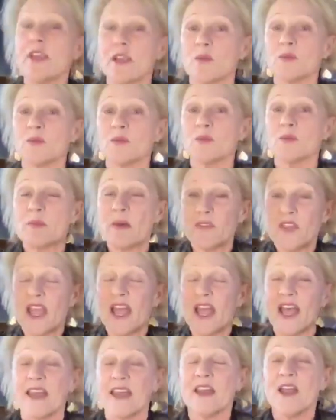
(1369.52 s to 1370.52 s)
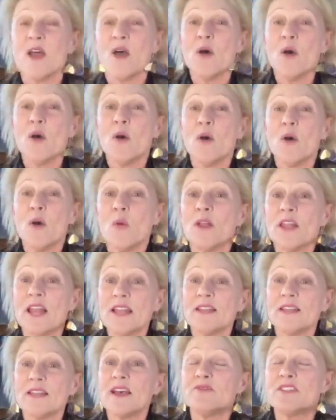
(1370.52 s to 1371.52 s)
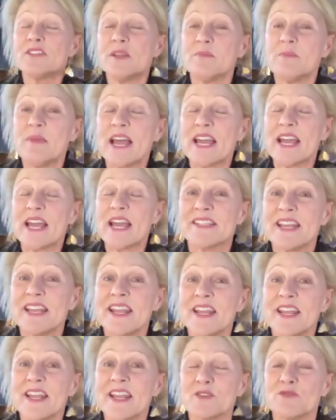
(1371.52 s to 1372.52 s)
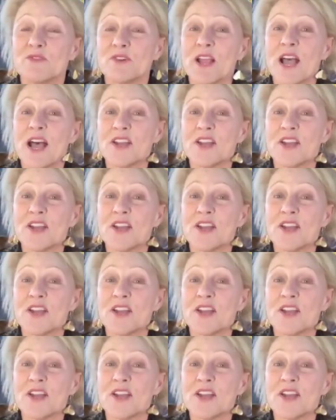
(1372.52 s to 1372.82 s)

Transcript: thing was about the hat. Well, I left it backstage and